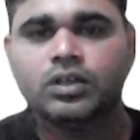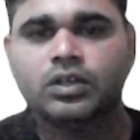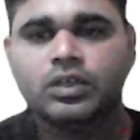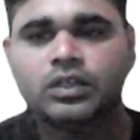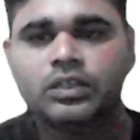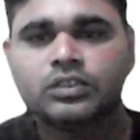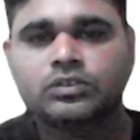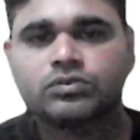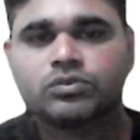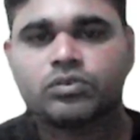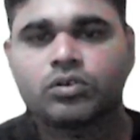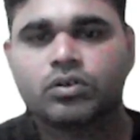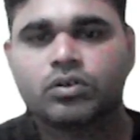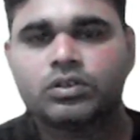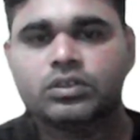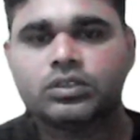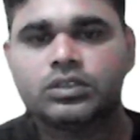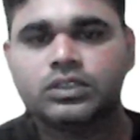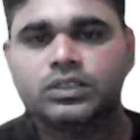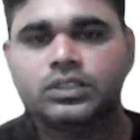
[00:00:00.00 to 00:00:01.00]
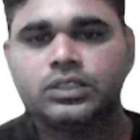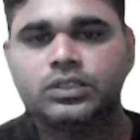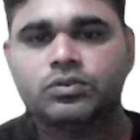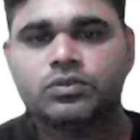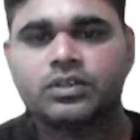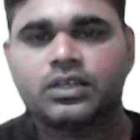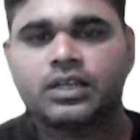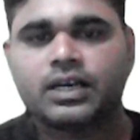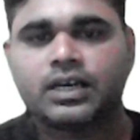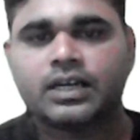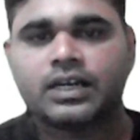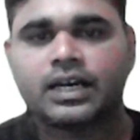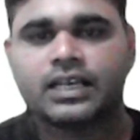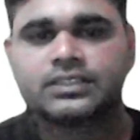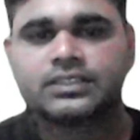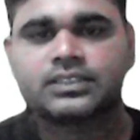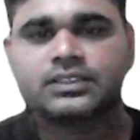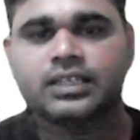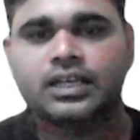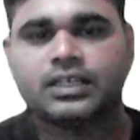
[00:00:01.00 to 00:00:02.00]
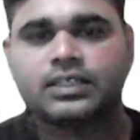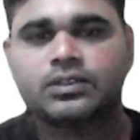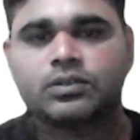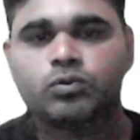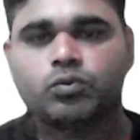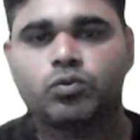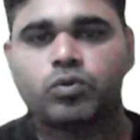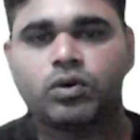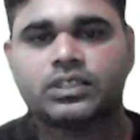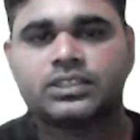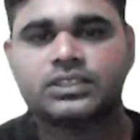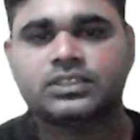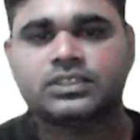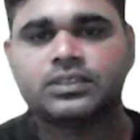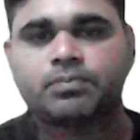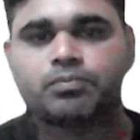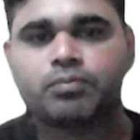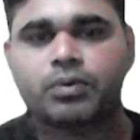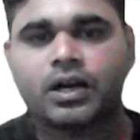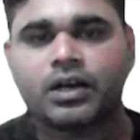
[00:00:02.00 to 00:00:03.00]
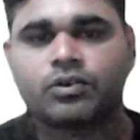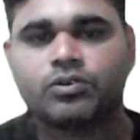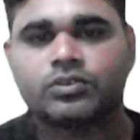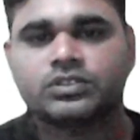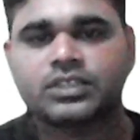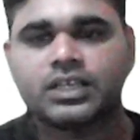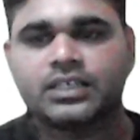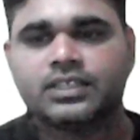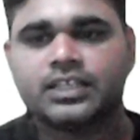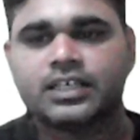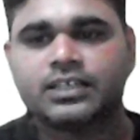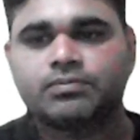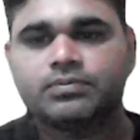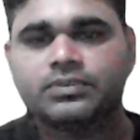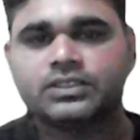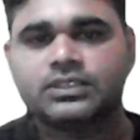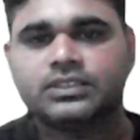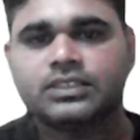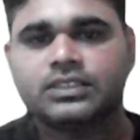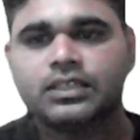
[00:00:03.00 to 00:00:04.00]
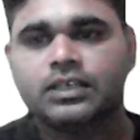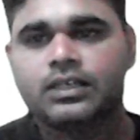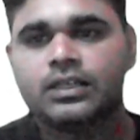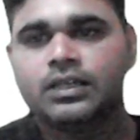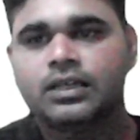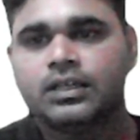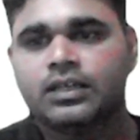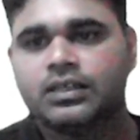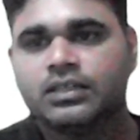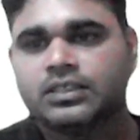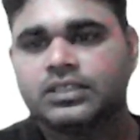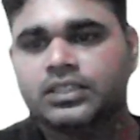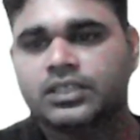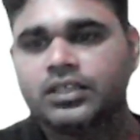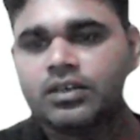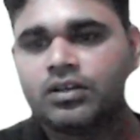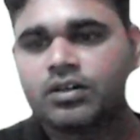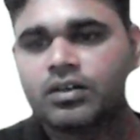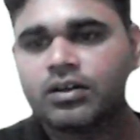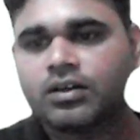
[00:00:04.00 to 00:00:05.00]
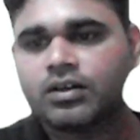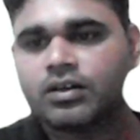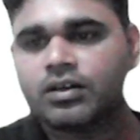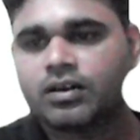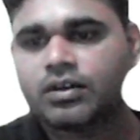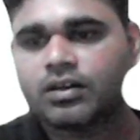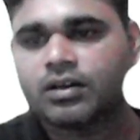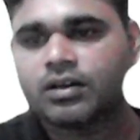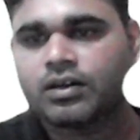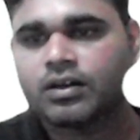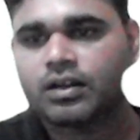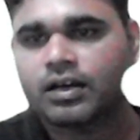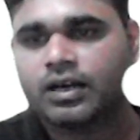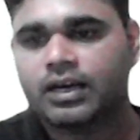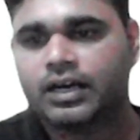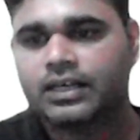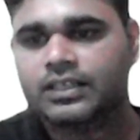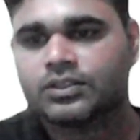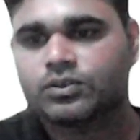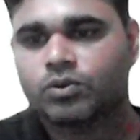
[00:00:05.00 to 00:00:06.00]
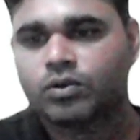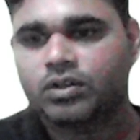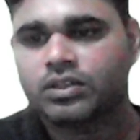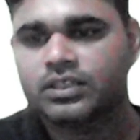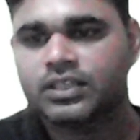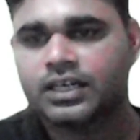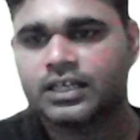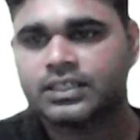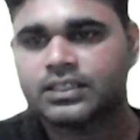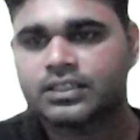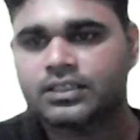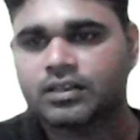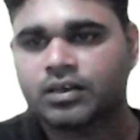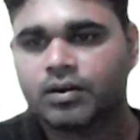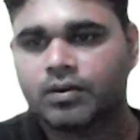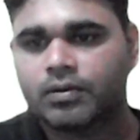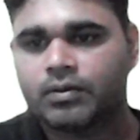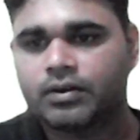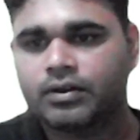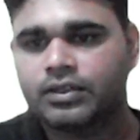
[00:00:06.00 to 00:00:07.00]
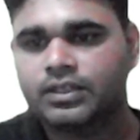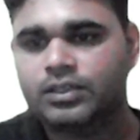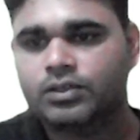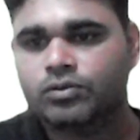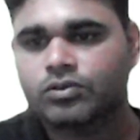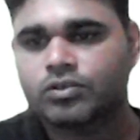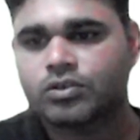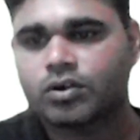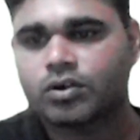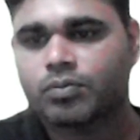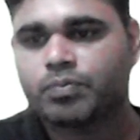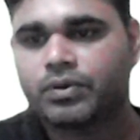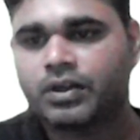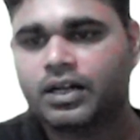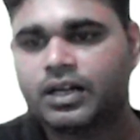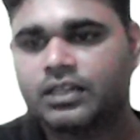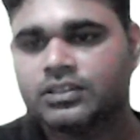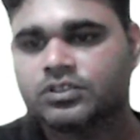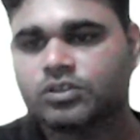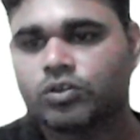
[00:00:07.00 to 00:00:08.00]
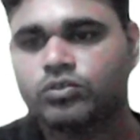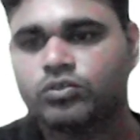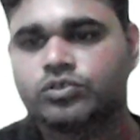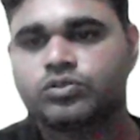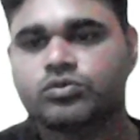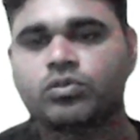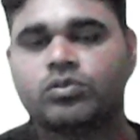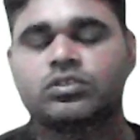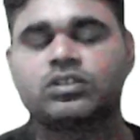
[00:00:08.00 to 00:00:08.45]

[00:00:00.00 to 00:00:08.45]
So you can ask that what is the phagocyte? That means Here I told that the neutrophil has also the